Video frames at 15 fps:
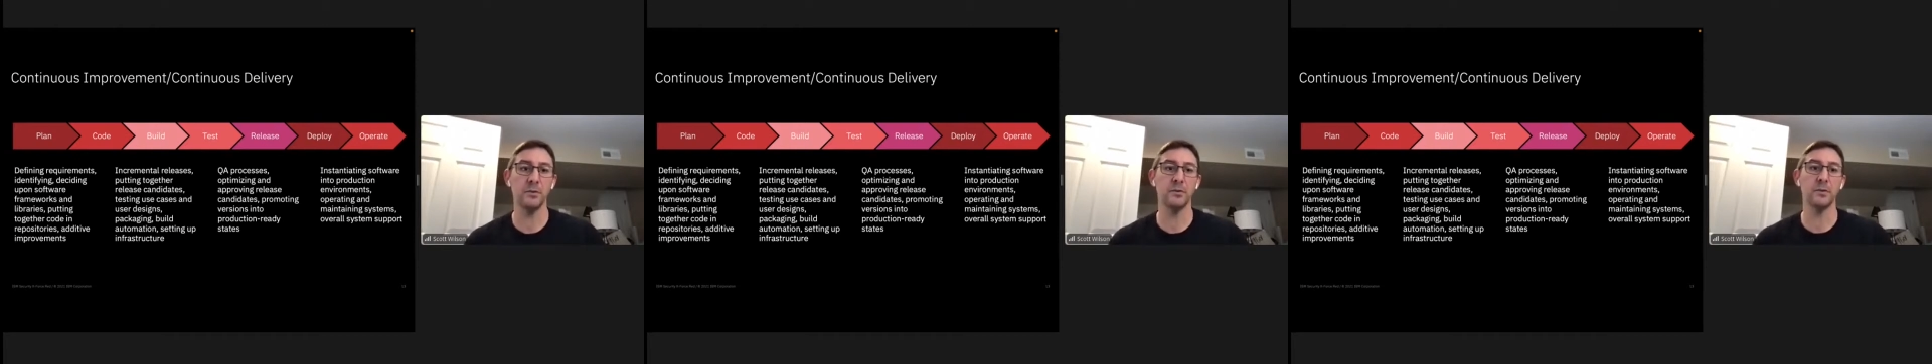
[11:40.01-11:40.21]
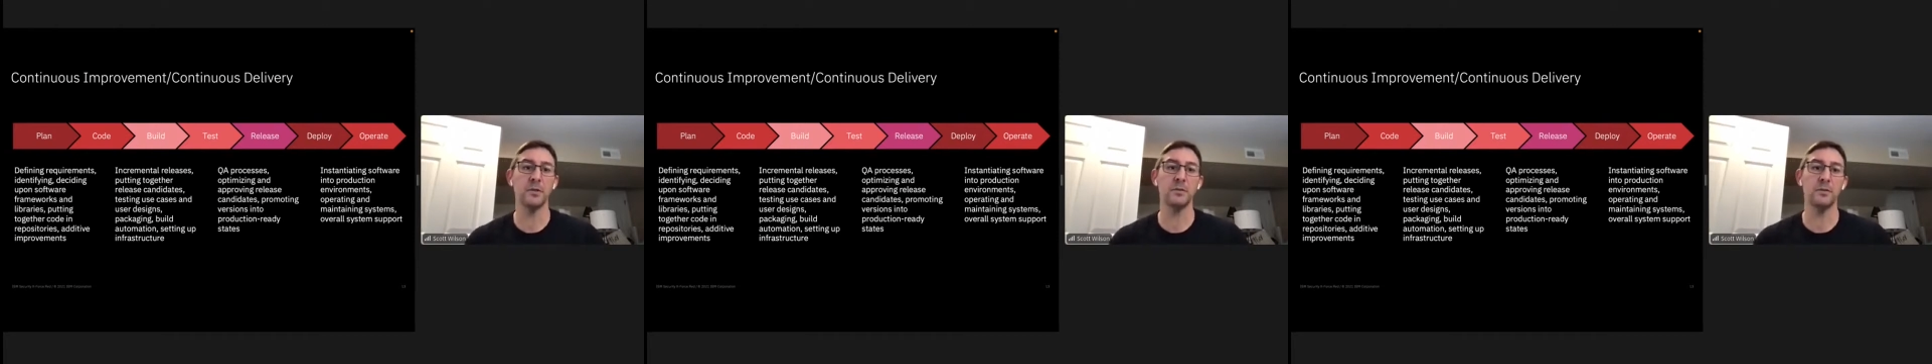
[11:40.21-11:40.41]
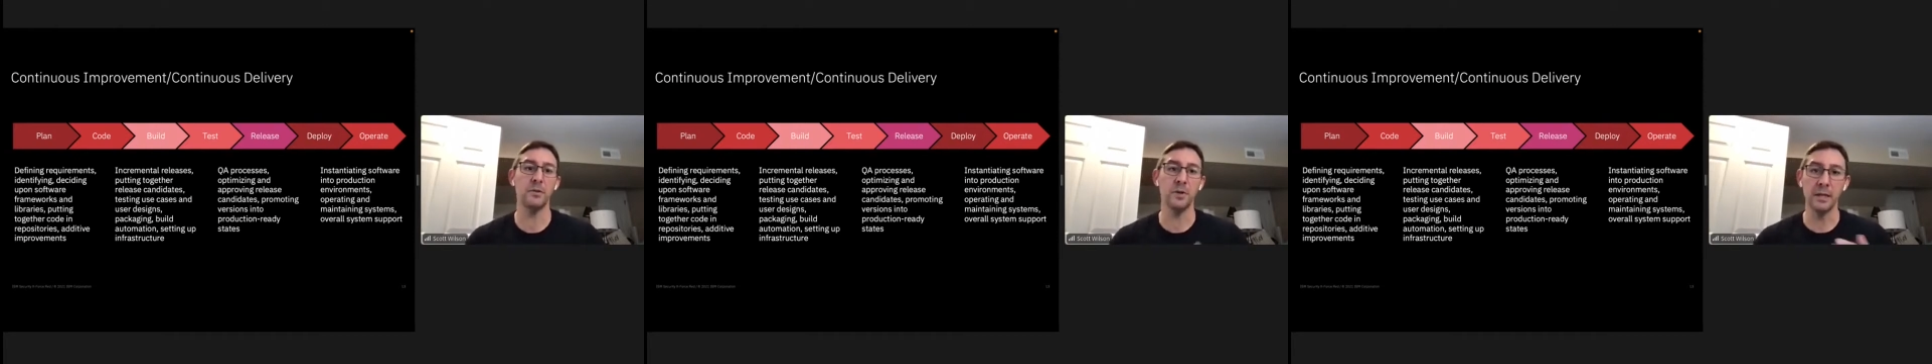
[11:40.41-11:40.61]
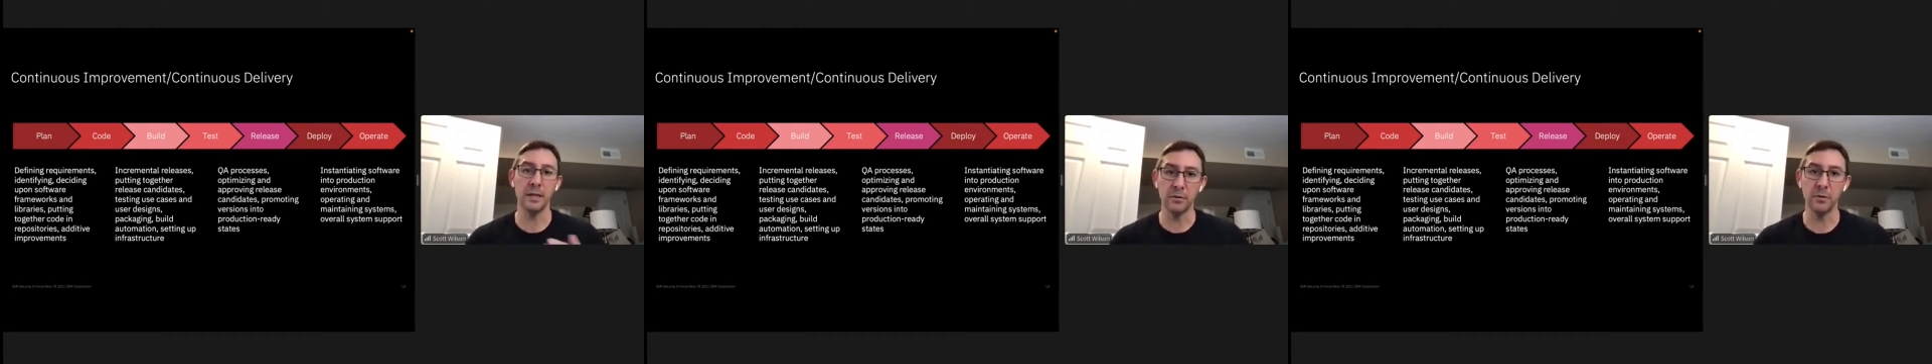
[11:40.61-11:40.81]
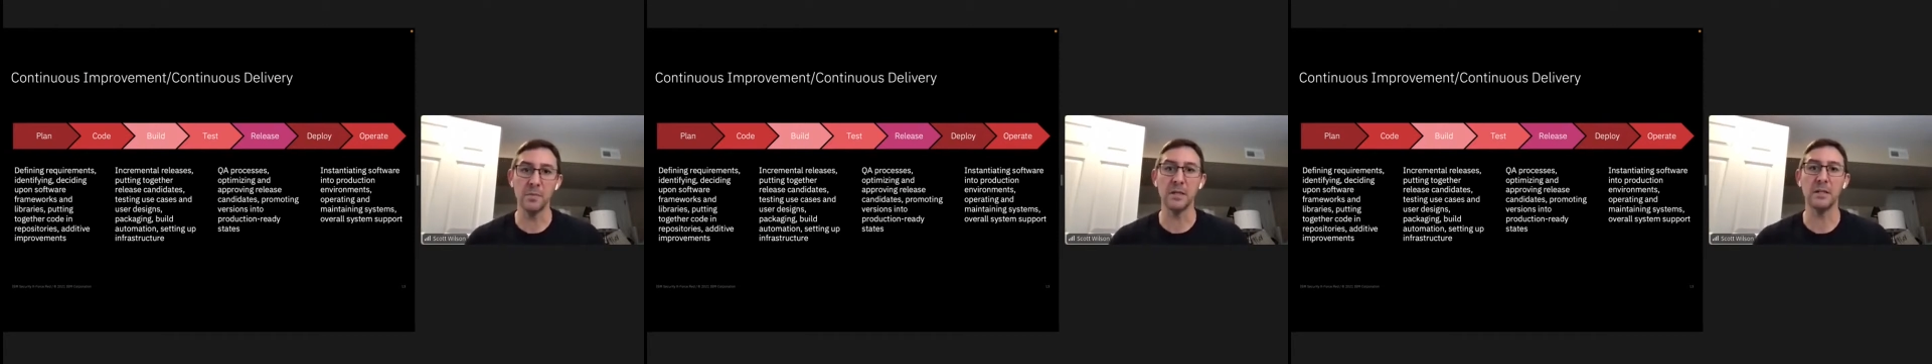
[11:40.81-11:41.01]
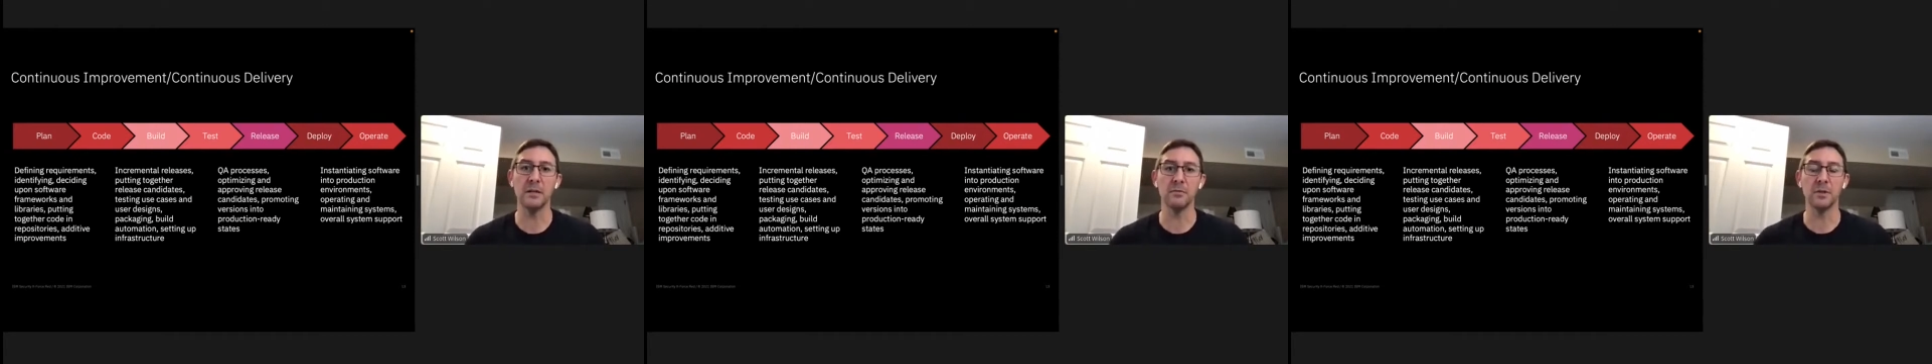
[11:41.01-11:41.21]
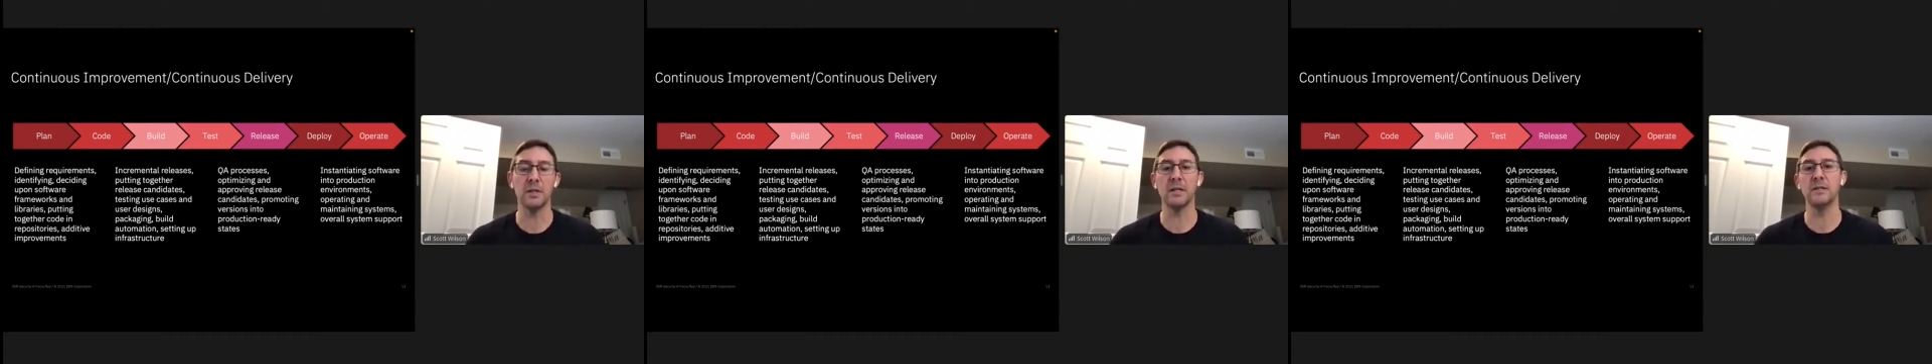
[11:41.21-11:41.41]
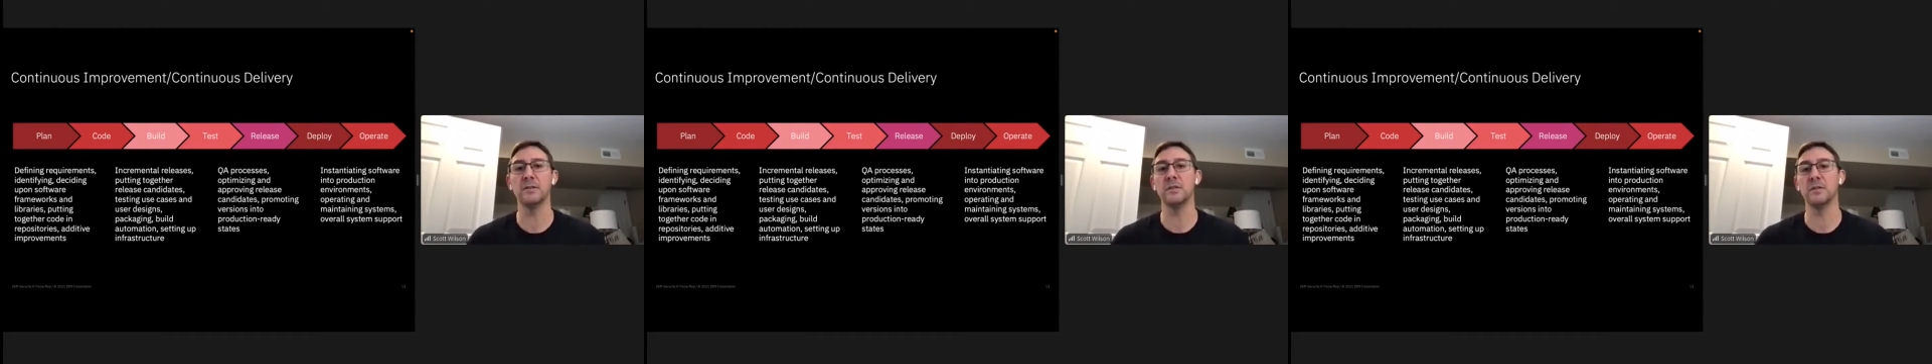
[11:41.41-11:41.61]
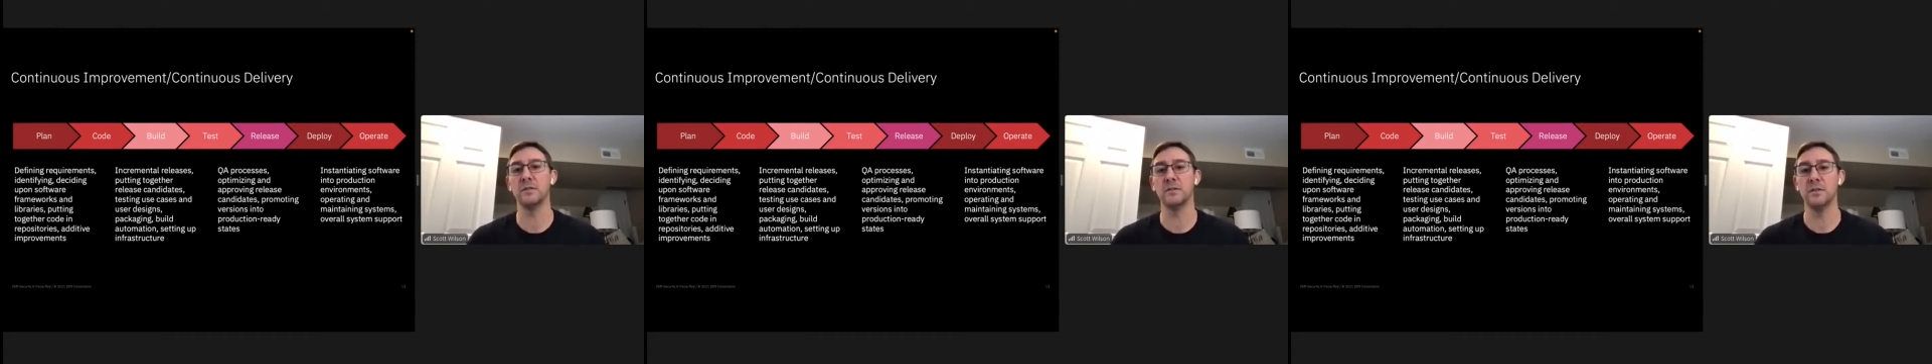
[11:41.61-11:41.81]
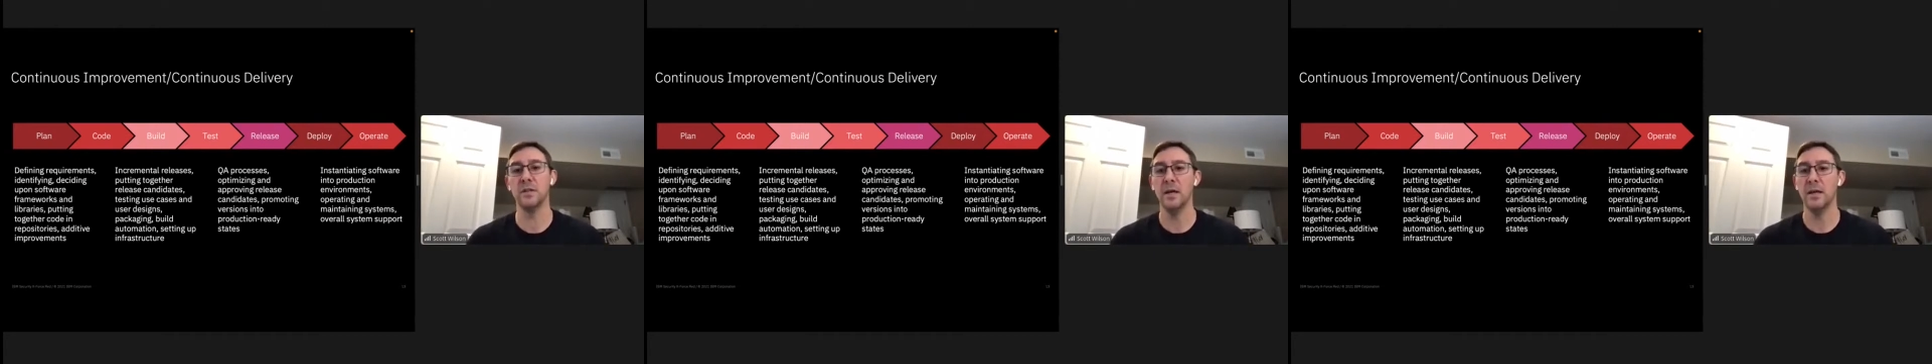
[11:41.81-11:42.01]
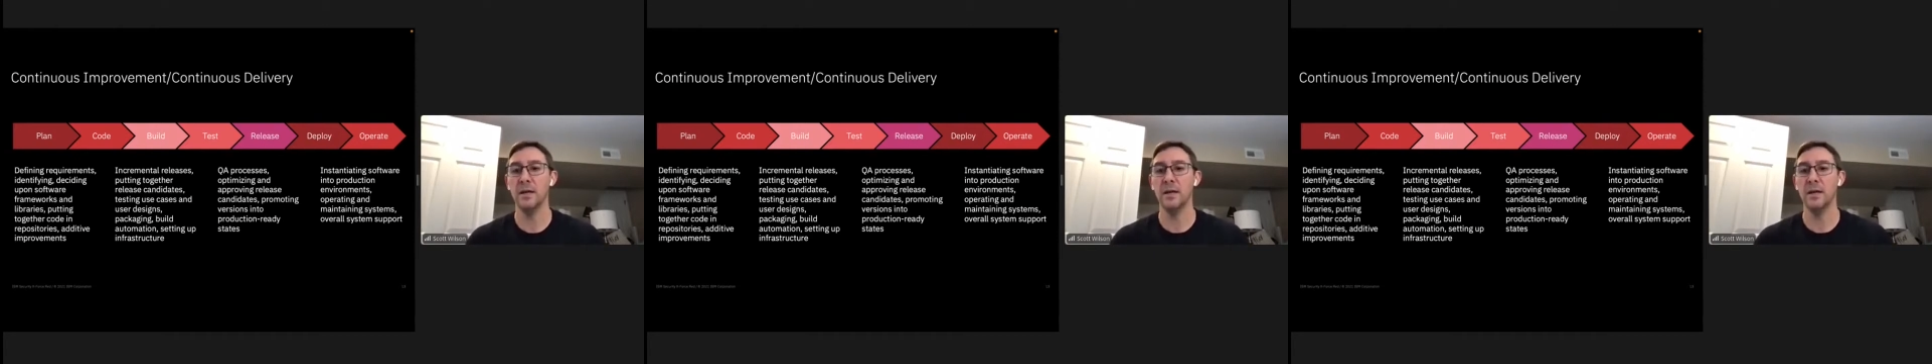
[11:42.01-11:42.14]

you're incrementing releases,